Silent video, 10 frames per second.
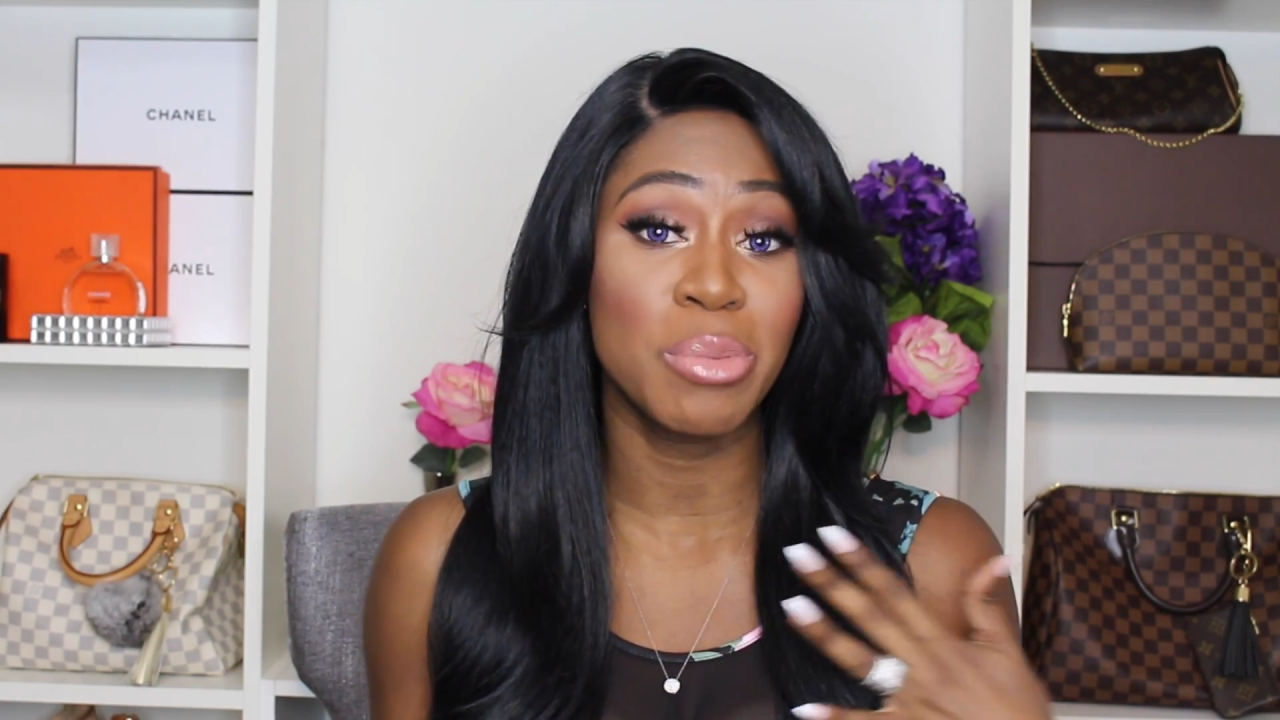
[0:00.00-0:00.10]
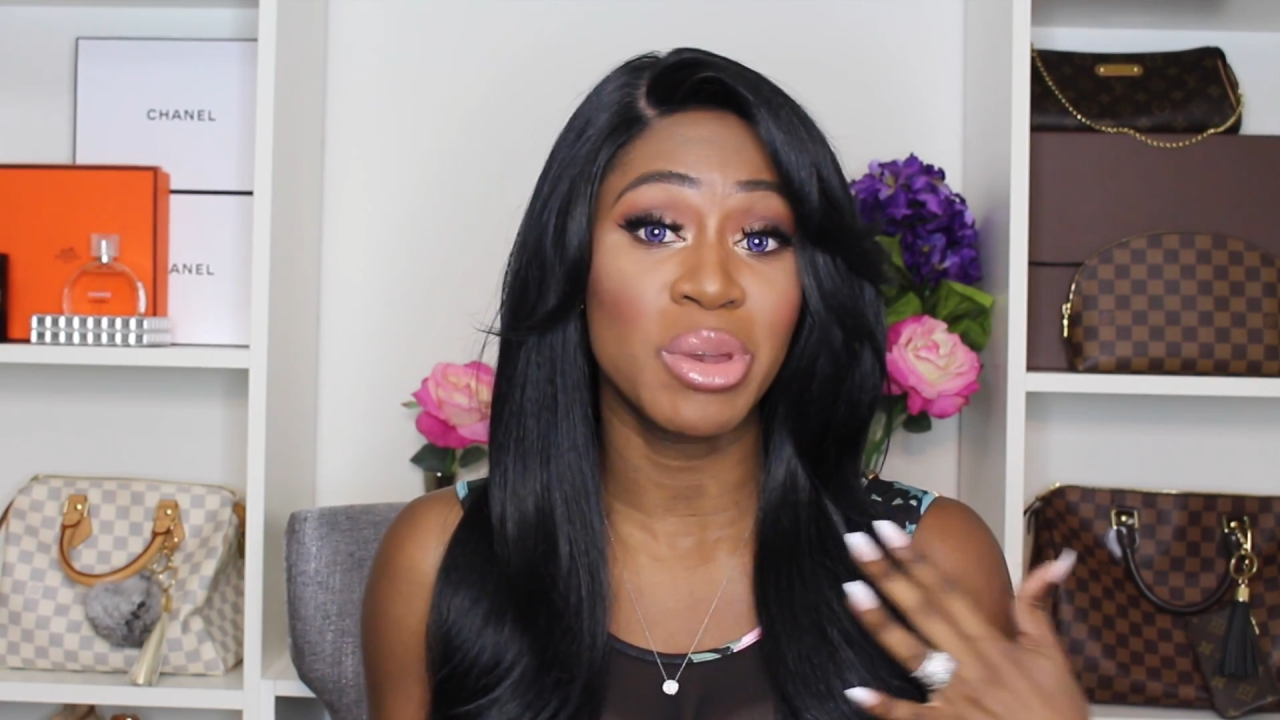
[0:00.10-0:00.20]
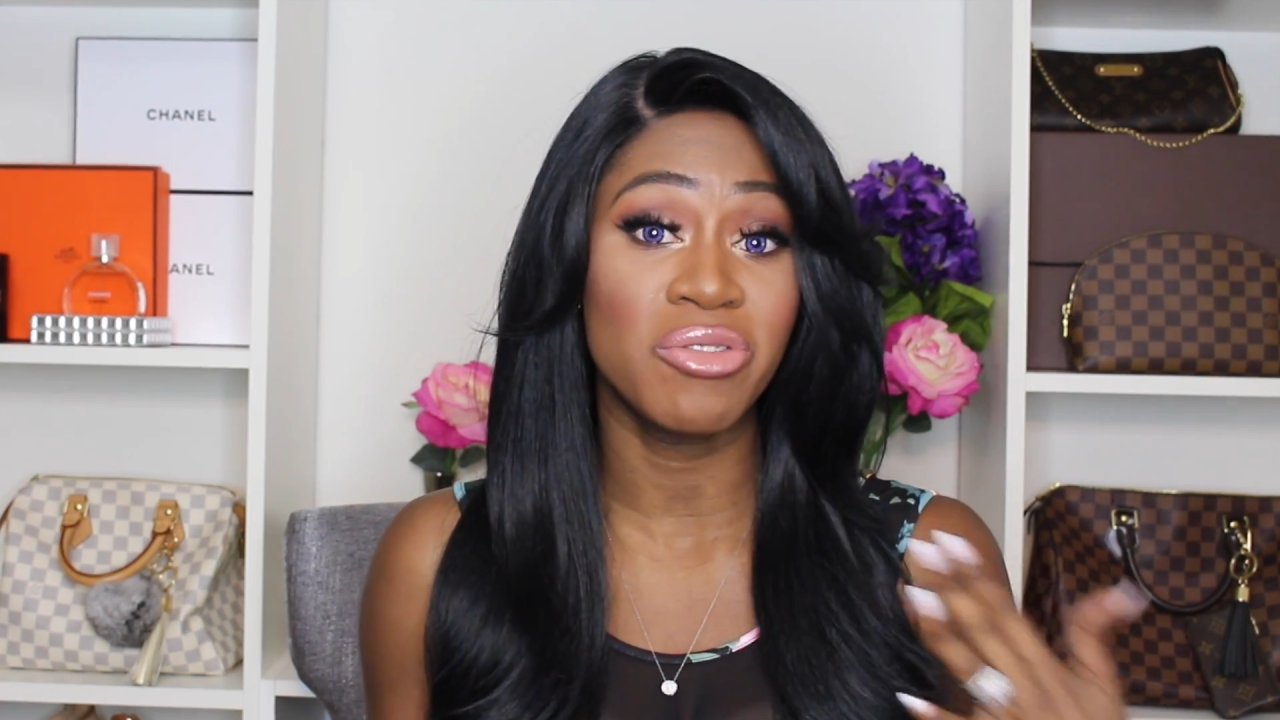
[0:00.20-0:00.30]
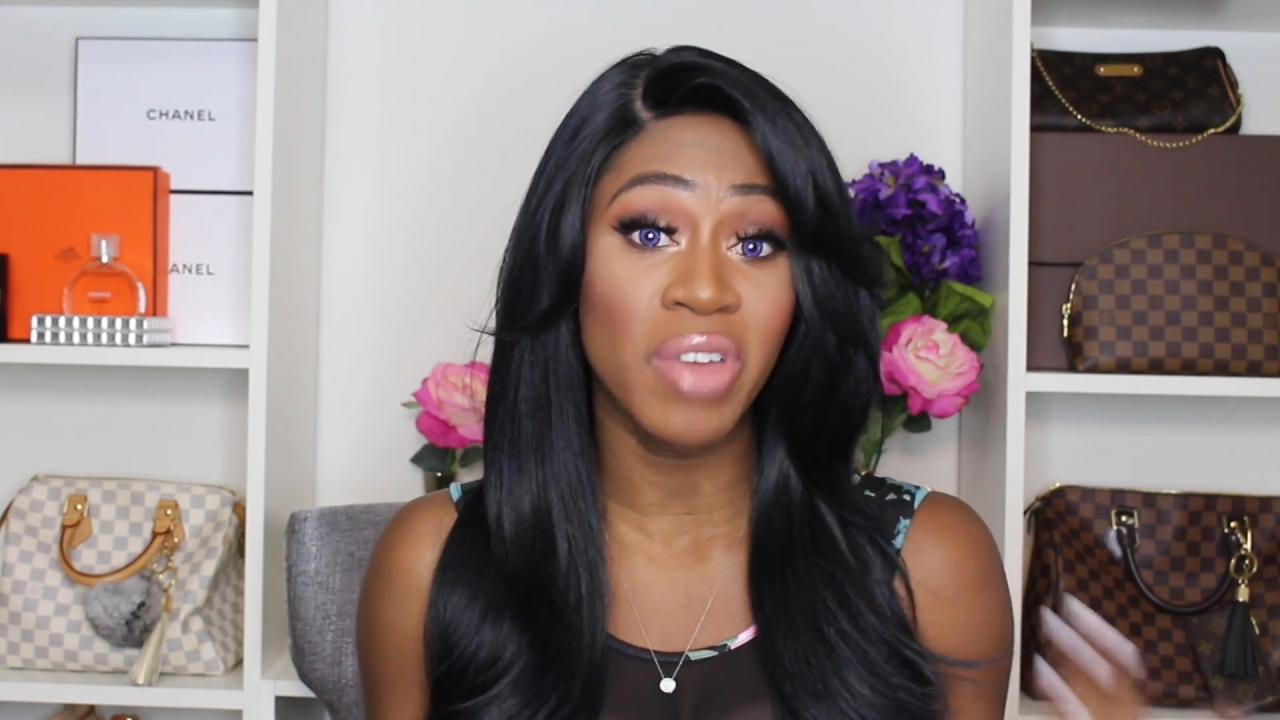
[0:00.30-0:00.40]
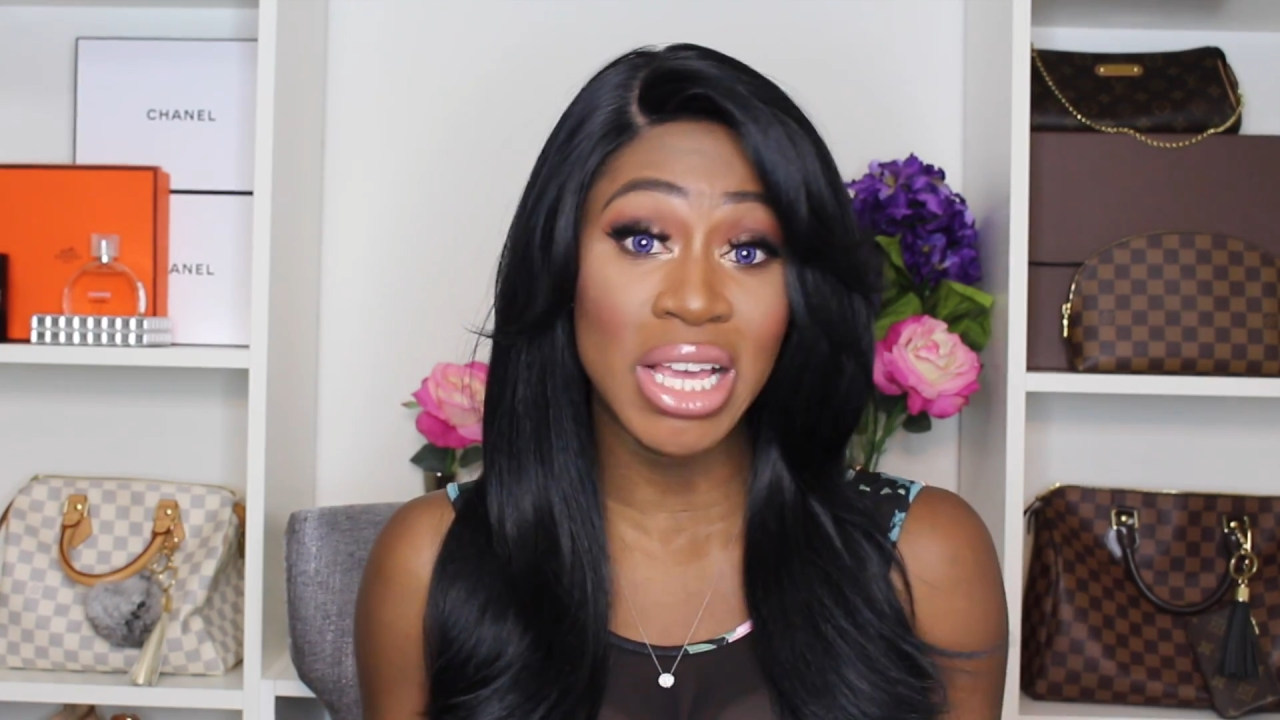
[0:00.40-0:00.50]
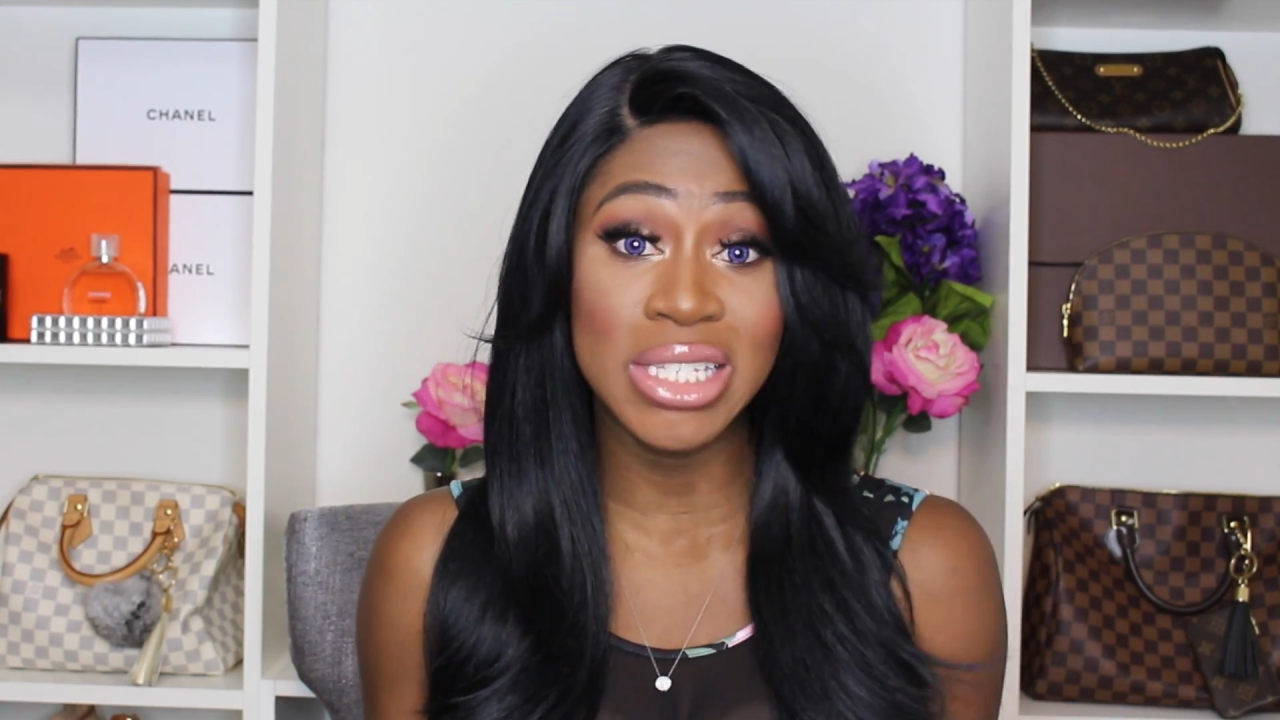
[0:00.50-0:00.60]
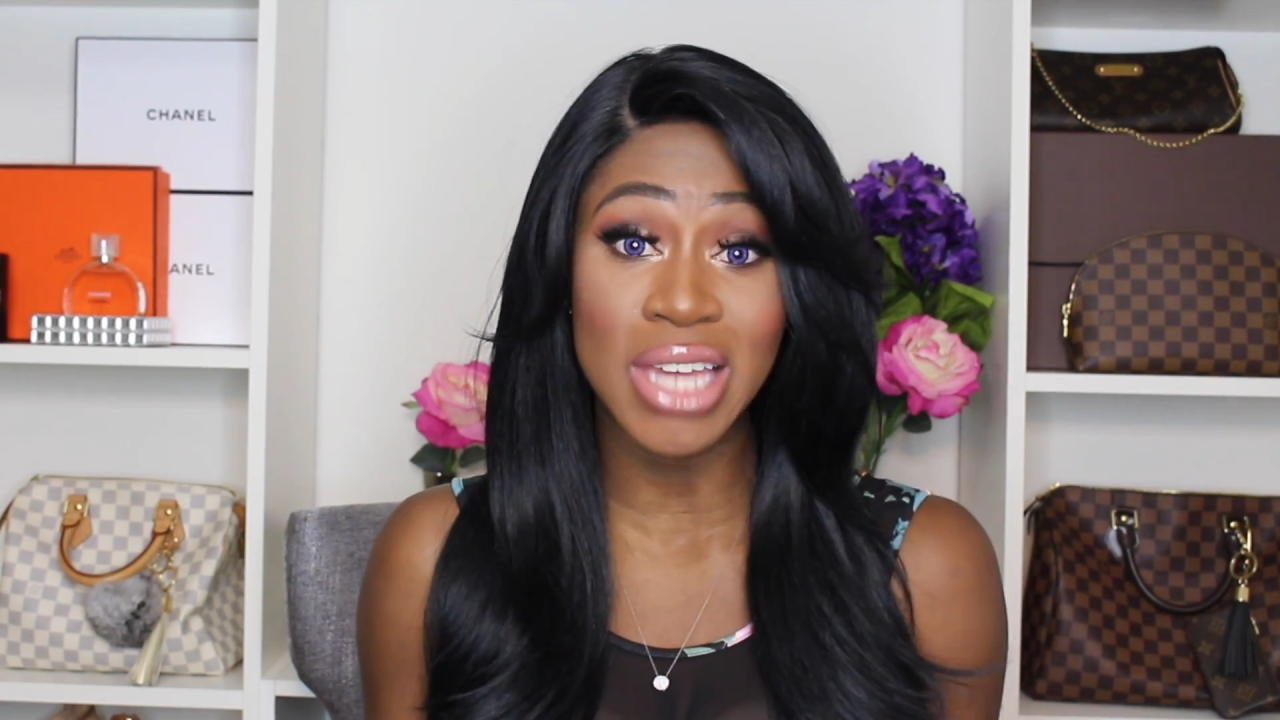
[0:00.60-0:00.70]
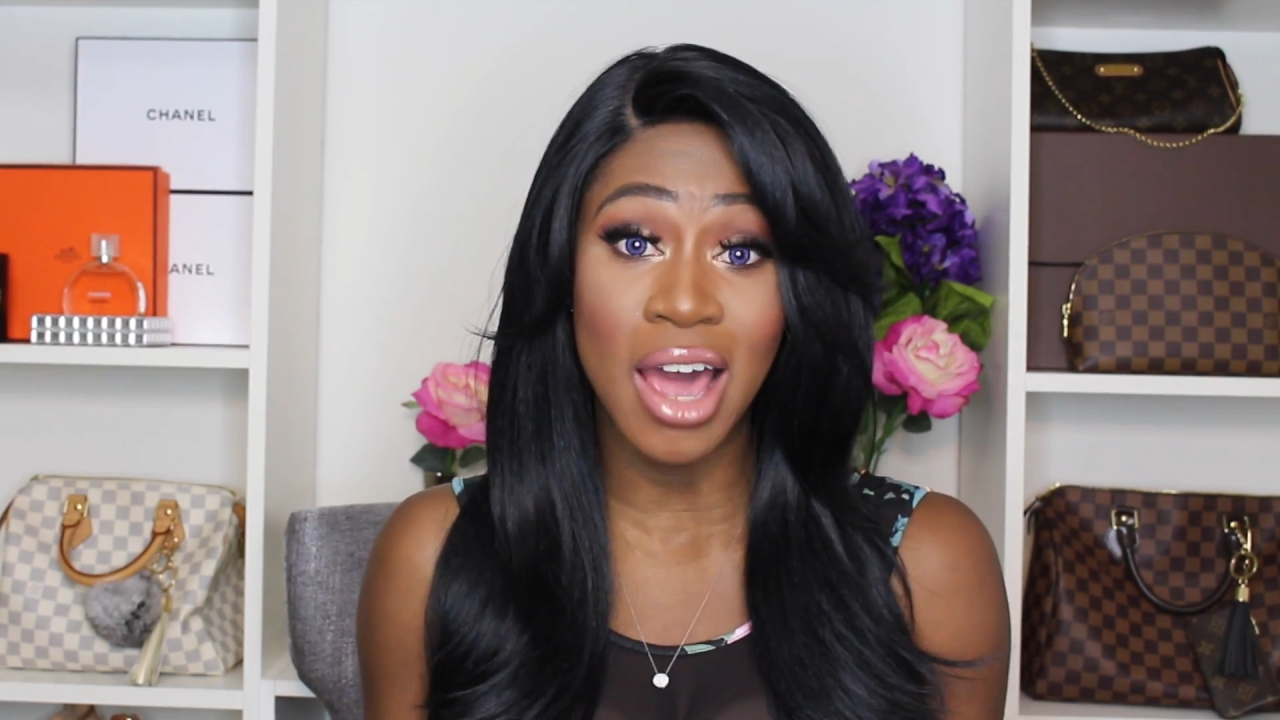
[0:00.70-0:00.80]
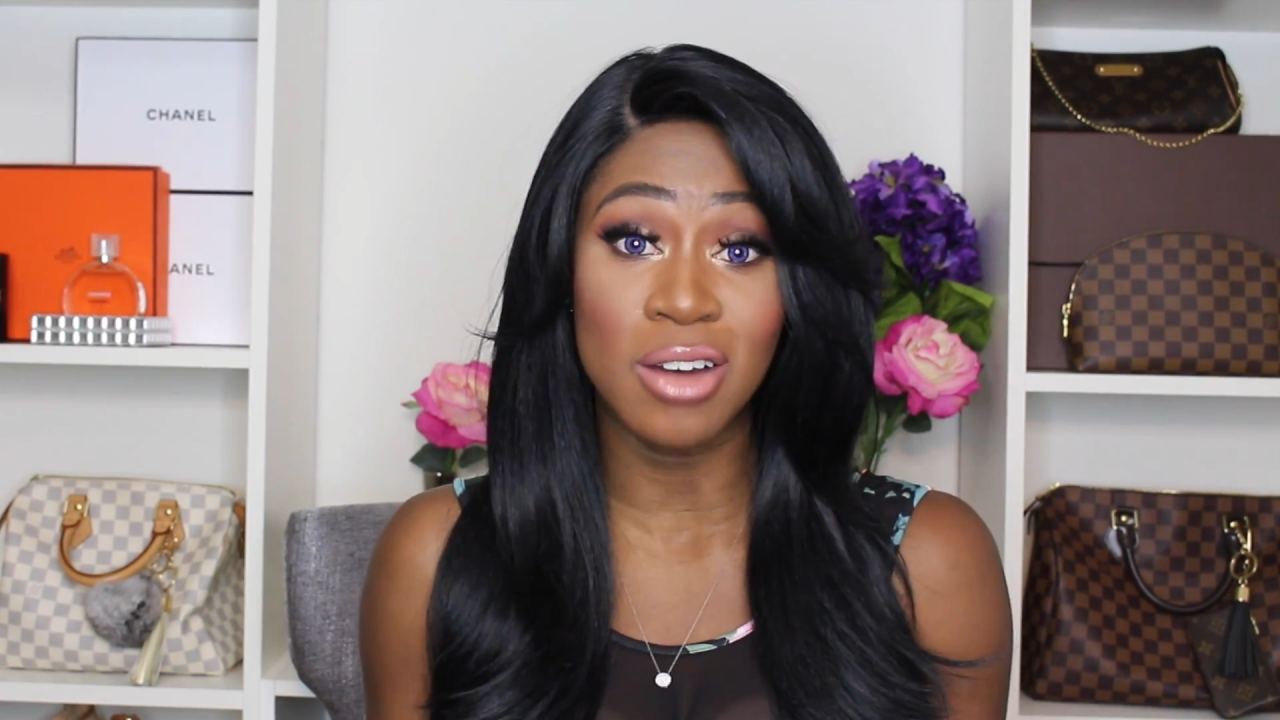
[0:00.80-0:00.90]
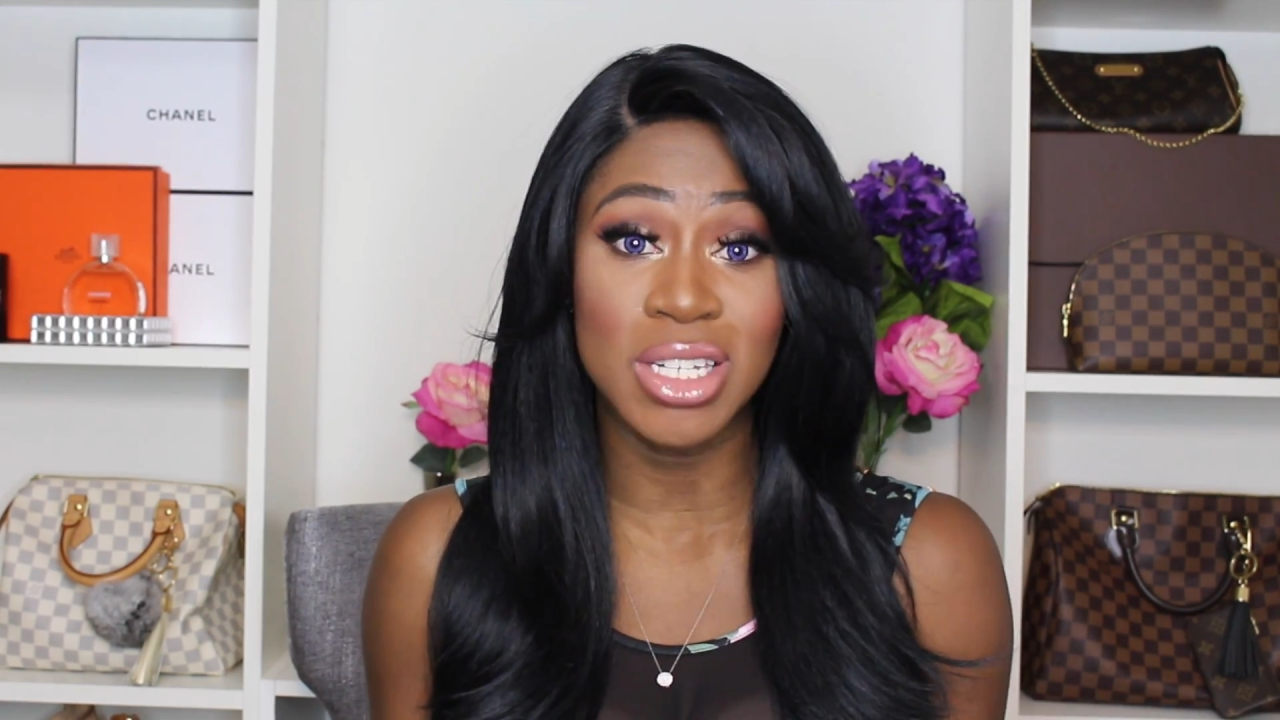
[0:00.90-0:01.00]
been phased
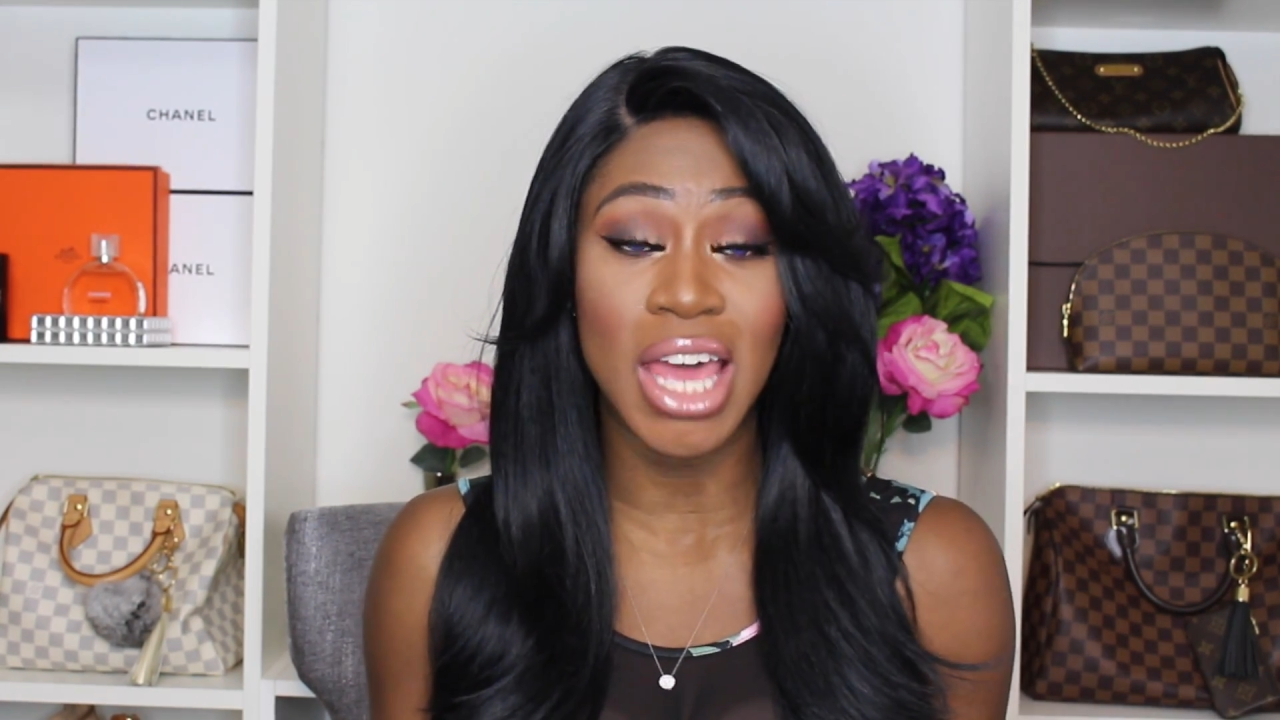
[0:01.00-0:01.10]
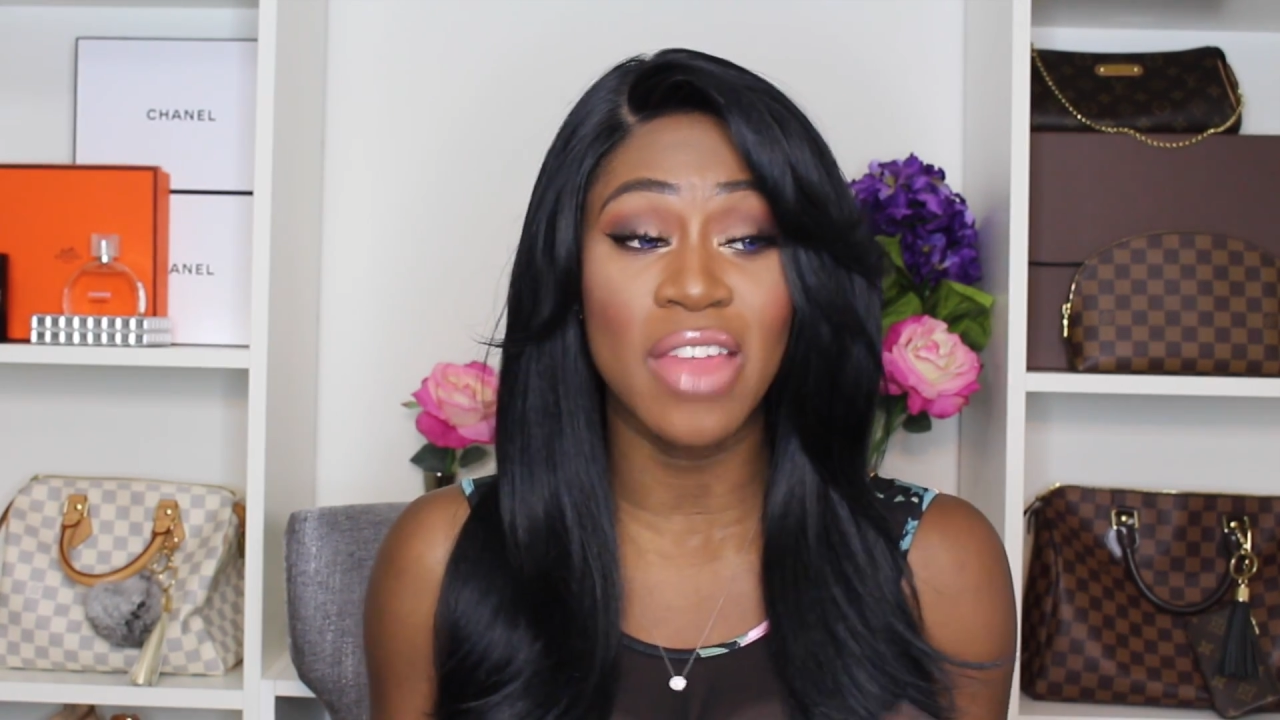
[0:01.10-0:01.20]
out